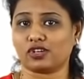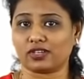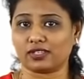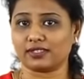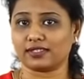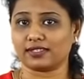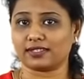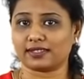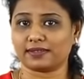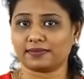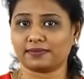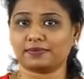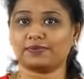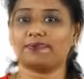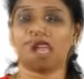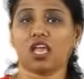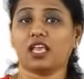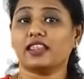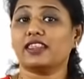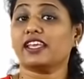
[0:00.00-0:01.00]

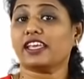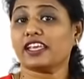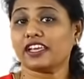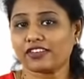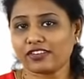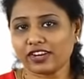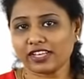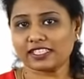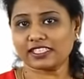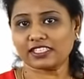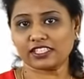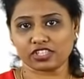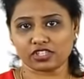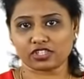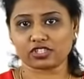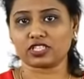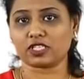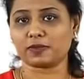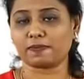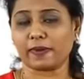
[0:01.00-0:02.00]
The increase in
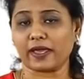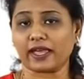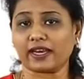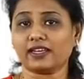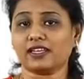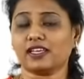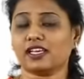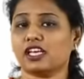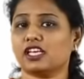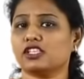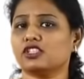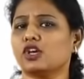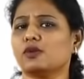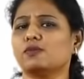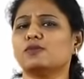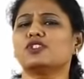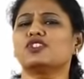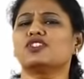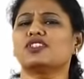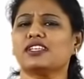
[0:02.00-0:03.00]
digital spend is
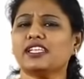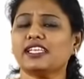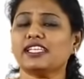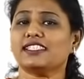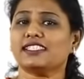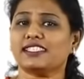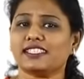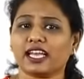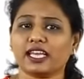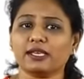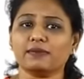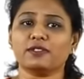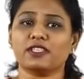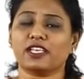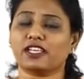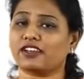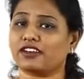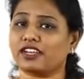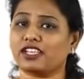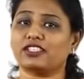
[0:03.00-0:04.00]
almost 3 times
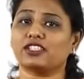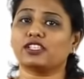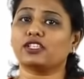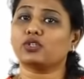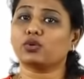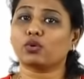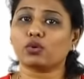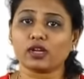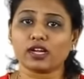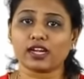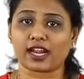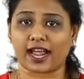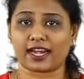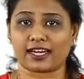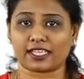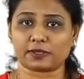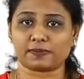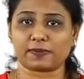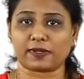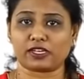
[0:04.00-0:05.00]
the increase in the total
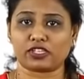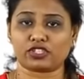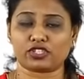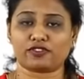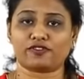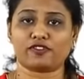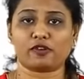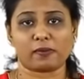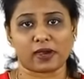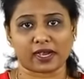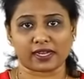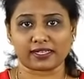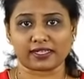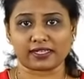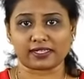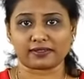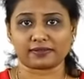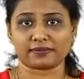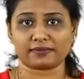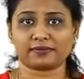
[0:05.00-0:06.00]
ad expenditure for
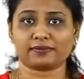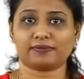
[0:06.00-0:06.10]
marketing.